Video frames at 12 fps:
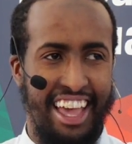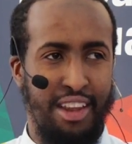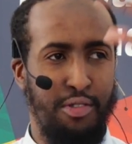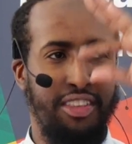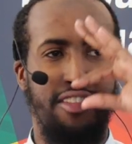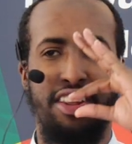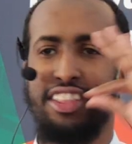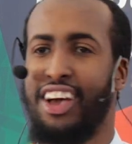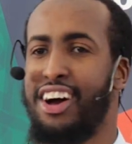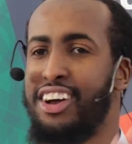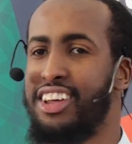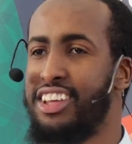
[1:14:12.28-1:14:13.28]
And it was given a
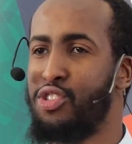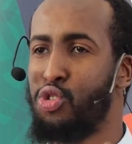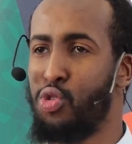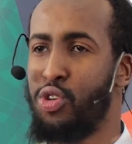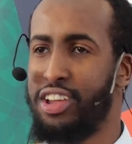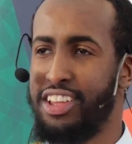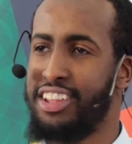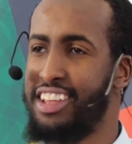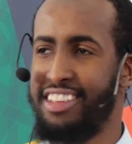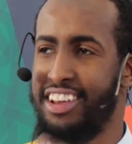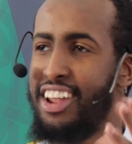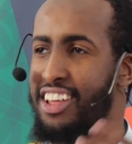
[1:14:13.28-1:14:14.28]
tongue to talk.
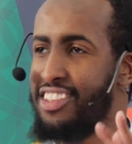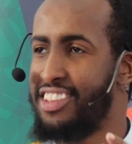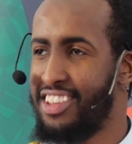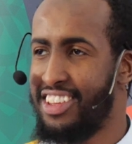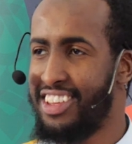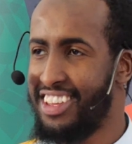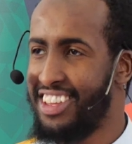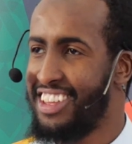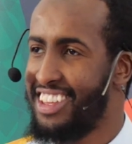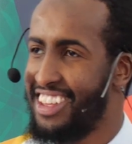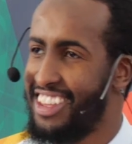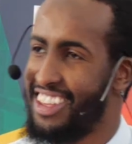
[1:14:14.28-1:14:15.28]
That's it, khalas.
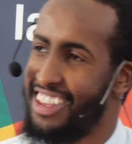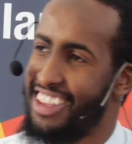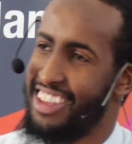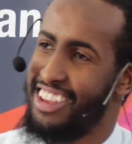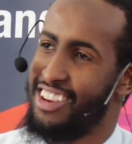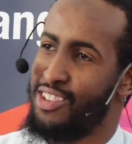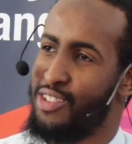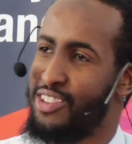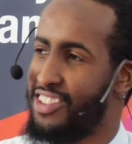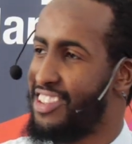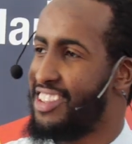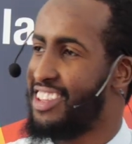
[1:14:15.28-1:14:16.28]
Just
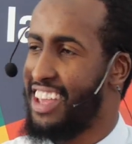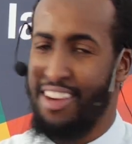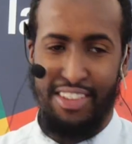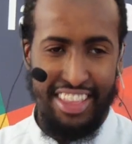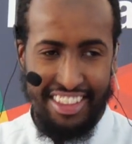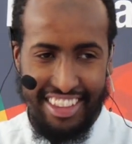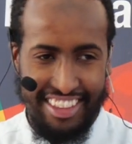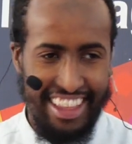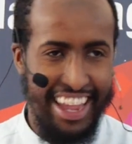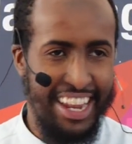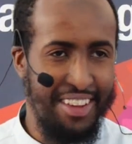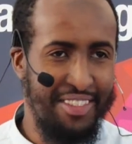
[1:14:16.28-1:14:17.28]
talks. Everything's
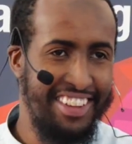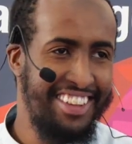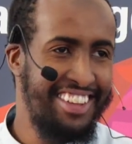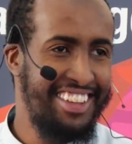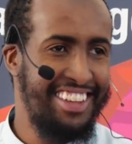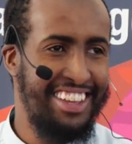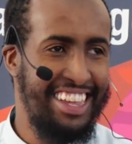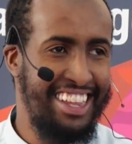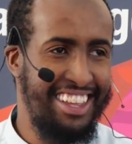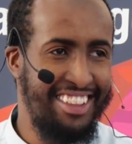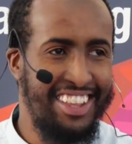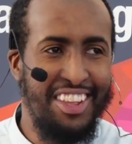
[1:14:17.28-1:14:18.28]
inside him.
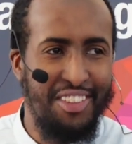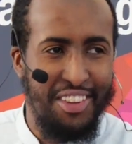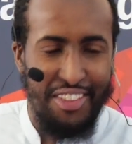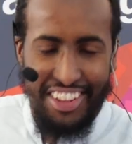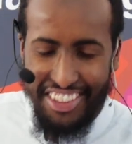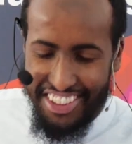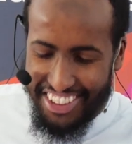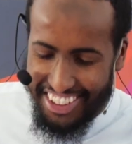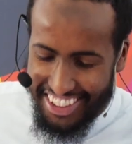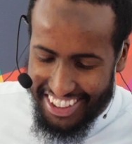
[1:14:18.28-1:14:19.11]
He says what he wants.